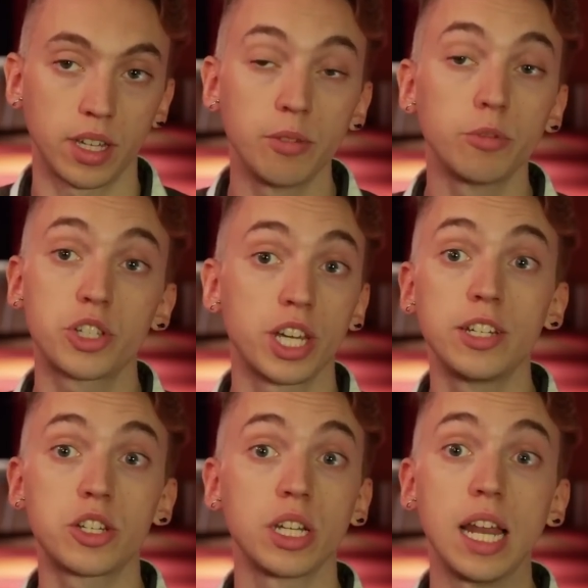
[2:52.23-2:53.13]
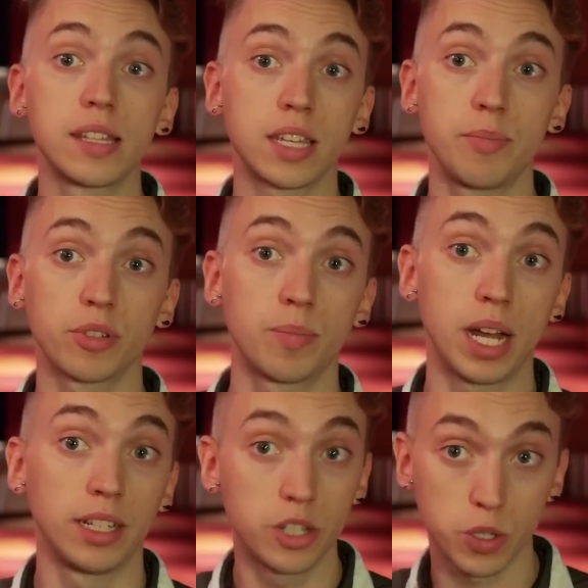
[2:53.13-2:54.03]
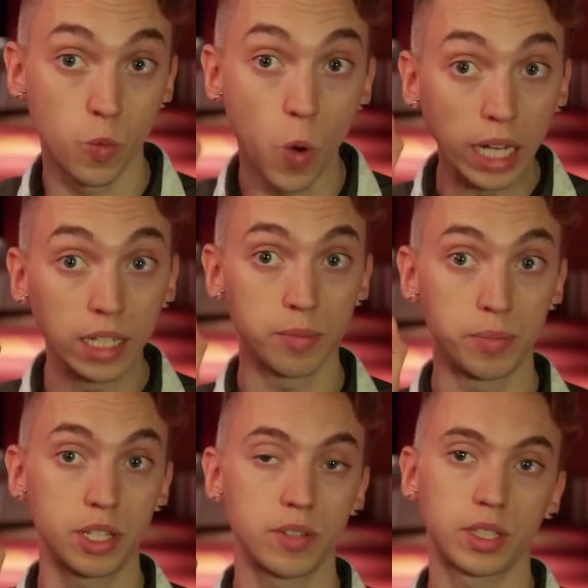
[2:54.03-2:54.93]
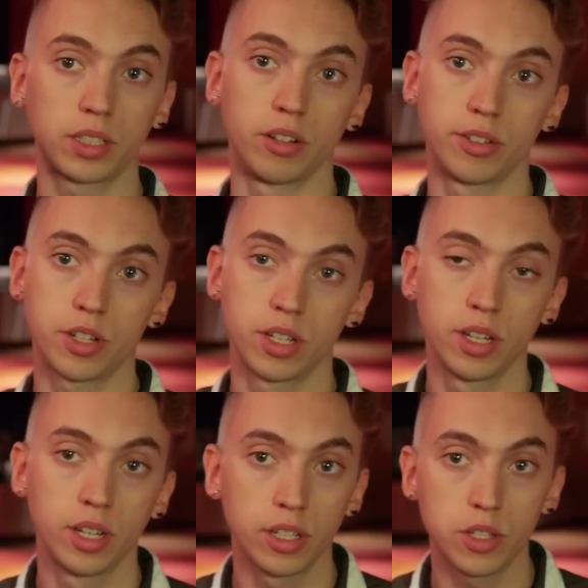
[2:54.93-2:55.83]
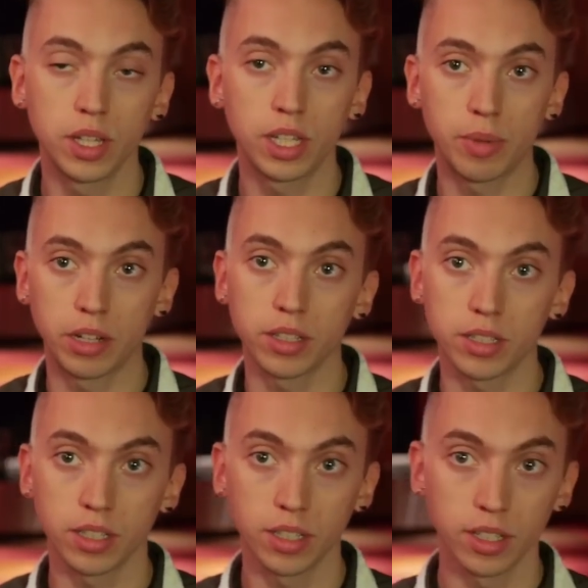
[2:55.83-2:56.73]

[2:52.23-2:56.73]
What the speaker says: And it will change the landscape of the planet, just one piece of technology. Because think about it.